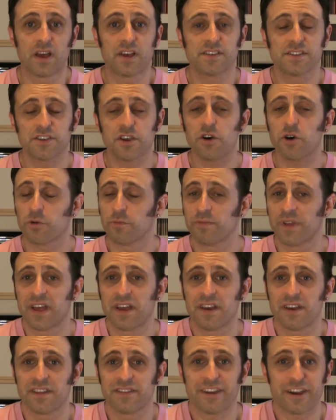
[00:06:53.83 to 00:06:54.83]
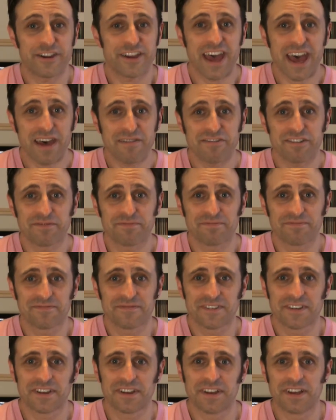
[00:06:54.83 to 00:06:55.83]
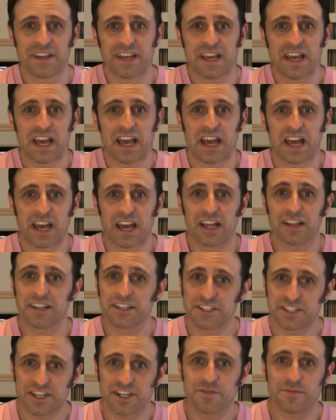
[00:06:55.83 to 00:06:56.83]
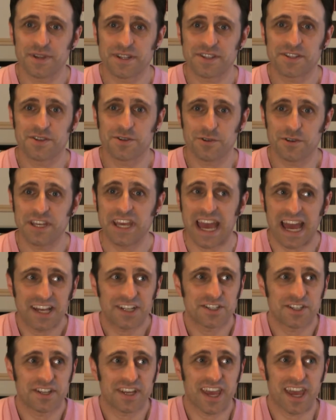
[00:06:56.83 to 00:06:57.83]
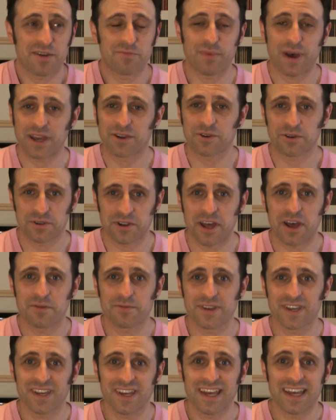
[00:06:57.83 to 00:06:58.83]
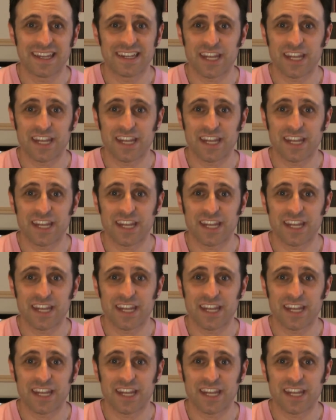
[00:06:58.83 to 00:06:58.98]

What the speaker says: So, there you have it. A legitimate 2D action game by Konami,